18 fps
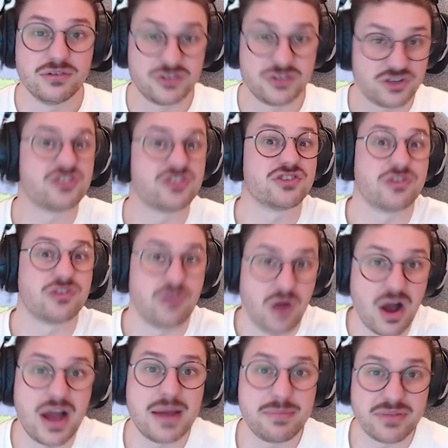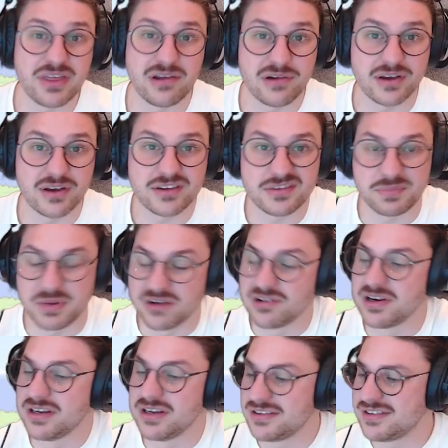describe their
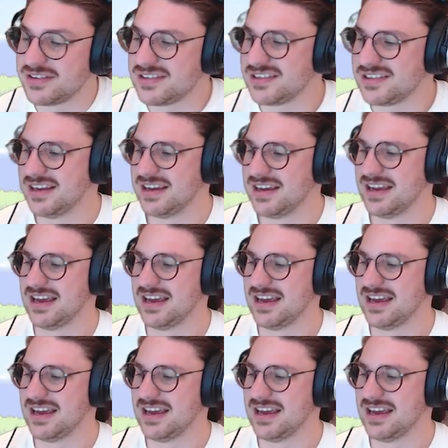experience,